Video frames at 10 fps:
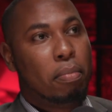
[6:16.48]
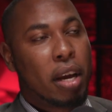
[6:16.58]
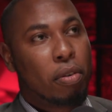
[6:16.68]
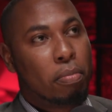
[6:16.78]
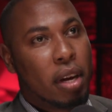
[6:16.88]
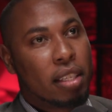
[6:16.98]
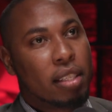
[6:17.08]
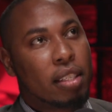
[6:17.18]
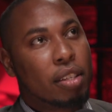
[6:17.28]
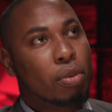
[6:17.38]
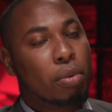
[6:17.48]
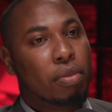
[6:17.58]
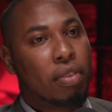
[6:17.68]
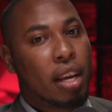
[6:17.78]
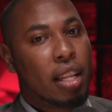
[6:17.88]
By robust, you
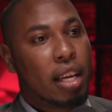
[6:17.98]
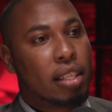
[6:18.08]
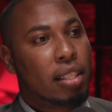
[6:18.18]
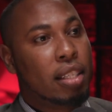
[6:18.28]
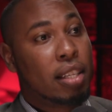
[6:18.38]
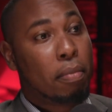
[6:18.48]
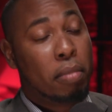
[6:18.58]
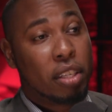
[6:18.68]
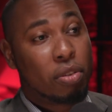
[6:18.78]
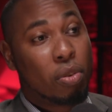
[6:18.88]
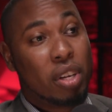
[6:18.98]
would find that these are based